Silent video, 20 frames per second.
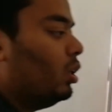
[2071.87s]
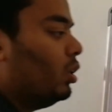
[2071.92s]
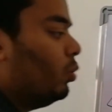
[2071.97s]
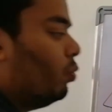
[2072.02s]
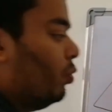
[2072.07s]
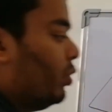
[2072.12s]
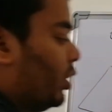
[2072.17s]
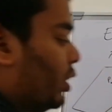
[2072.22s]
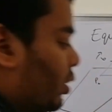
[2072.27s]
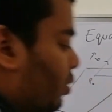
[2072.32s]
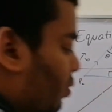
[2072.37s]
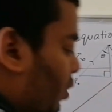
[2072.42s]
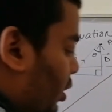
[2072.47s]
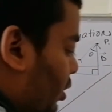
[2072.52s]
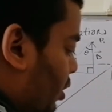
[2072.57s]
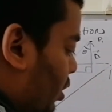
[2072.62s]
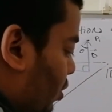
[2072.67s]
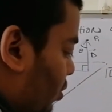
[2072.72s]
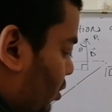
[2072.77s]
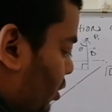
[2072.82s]
We can write
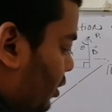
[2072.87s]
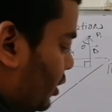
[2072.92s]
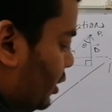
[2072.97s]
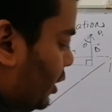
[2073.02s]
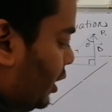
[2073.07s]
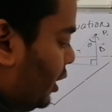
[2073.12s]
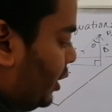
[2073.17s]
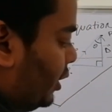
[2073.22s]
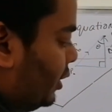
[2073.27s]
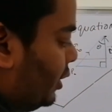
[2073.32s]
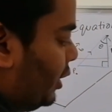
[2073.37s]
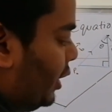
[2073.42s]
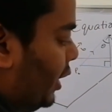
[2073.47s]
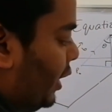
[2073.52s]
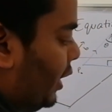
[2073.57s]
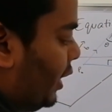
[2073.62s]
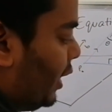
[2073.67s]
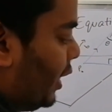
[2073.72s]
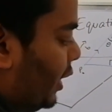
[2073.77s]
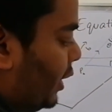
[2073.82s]
down this as
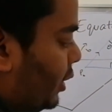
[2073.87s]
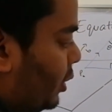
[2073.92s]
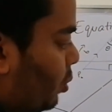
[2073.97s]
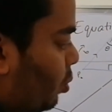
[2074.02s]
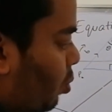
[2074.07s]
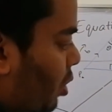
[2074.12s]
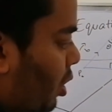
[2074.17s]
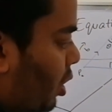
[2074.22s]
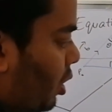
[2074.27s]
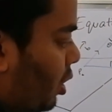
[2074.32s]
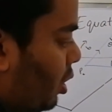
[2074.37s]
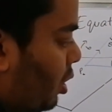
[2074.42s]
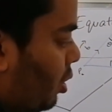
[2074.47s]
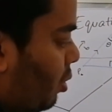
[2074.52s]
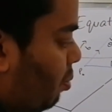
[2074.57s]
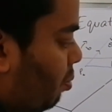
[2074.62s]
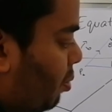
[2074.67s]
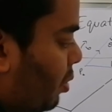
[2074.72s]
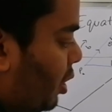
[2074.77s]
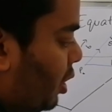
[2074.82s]
AX1
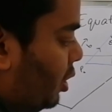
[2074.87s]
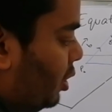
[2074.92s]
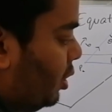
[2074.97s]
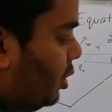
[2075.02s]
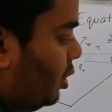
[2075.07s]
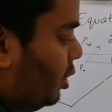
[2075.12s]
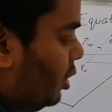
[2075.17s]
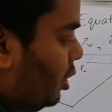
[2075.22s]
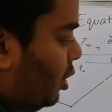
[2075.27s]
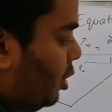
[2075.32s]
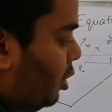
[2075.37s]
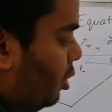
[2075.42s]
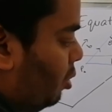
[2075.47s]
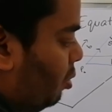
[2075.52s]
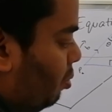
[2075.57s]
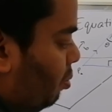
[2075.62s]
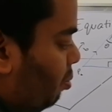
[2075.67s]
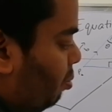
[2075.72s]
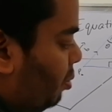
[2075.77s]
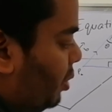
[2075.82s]
plus
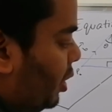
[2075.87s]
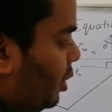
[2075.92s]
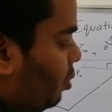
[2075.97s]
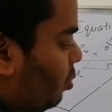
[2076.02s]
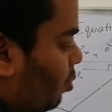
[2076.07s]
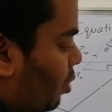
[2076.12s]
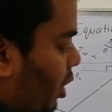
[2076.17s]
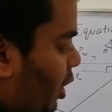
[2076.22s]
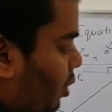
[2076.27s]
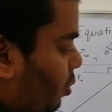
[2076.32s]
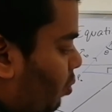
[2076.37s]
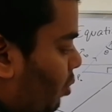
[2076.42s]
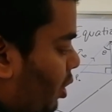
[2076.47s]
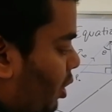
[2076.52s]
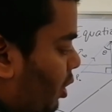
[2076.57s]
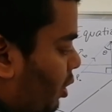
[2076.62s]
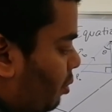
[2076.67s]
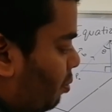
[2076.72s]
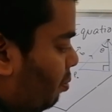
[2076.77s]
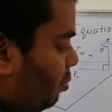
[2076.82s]

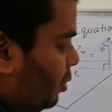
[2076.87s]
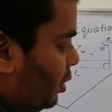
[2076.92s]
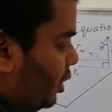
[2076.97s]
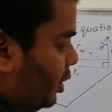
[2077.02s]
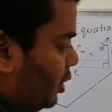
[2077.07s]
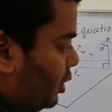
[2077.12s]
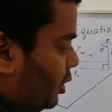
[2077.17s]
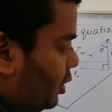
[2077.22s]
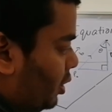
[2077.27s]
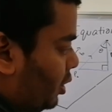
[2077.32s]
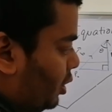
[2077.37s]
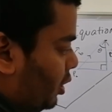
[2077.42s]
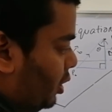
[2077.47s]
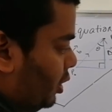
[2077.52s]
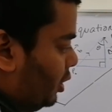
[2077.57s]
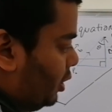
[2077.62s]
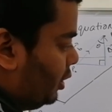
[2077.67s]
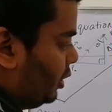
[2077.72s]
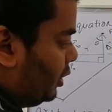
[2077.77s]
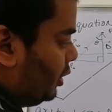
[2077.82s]
BY1 plus
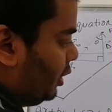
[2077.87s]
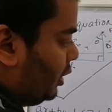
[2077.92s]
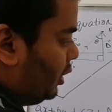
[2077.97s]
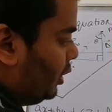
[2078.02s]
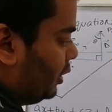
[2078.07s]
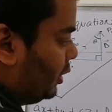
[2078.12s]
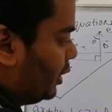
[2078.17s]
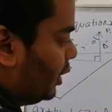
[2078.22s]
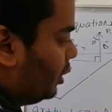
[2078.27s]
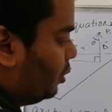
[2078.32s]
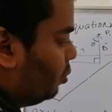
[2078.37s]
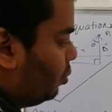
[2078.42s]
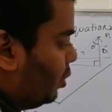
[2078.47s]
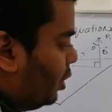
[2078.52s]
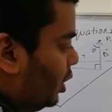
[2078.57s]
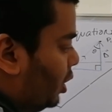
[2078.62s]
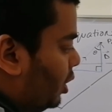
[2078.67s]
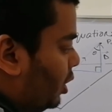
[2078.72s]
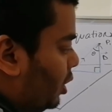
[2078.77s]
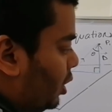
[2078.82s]

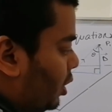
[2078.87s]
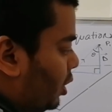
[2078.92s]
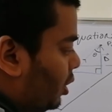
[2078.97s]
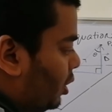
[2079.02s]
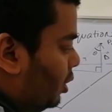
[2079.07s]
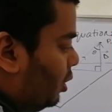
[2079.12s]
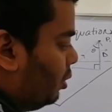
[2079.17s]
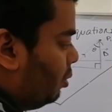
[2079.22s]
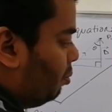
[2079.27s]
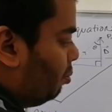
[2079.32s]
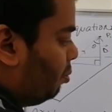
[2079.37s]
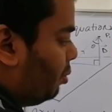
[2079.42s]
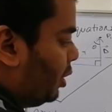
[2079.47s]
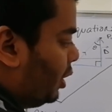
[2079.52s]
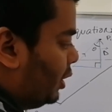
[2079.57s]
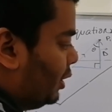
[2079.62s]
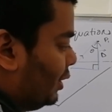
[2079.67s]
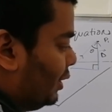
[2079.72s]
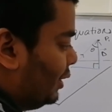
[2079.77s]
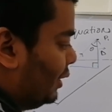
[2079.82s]
CZ1
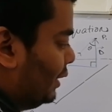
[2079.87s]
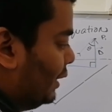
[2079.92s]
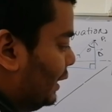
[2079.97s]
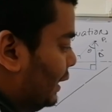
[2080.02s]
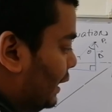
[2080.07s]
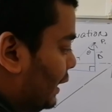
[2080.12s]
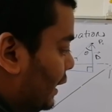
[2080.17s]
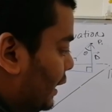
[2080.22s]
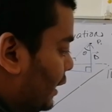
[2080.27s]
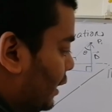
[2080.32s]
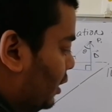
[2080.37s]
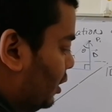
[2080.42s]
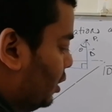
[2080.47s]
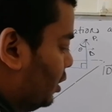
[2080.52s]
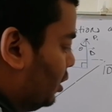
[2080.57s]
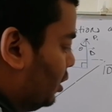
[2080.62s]
plus D